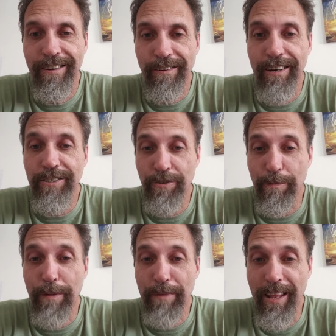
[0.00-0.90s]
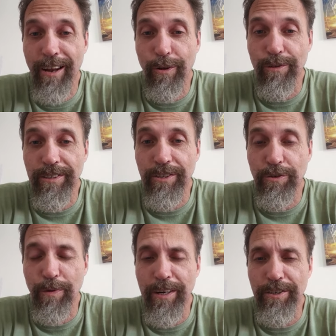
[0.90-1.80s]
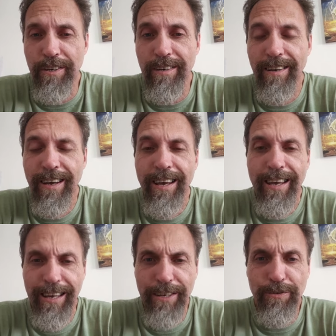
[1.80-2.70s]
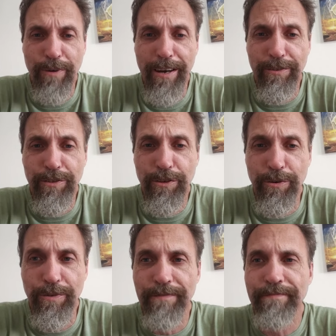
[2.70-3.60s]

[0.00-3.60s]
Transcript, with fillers: Right, you remember that whole situation. Here's round two.